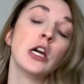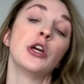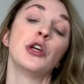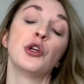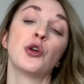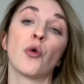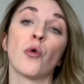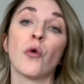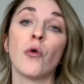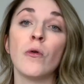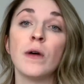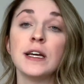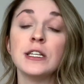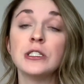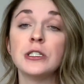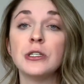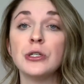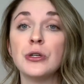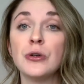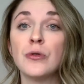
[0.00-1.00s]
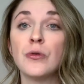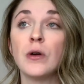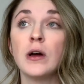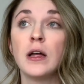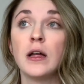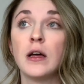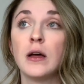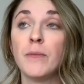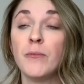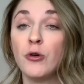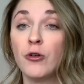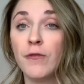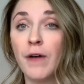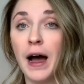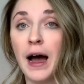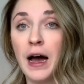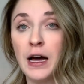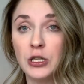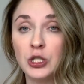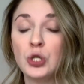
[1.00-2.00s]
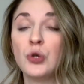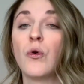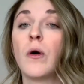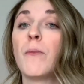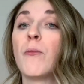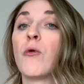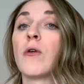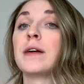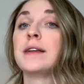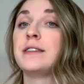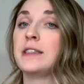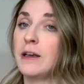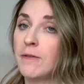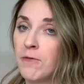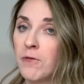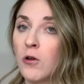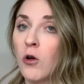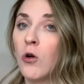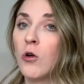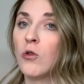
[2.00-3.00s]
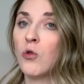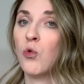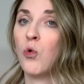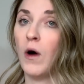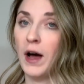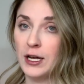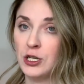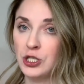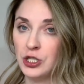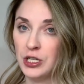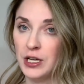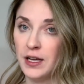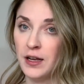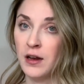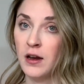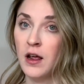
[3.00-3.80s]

you're going to move on to a more difficult question.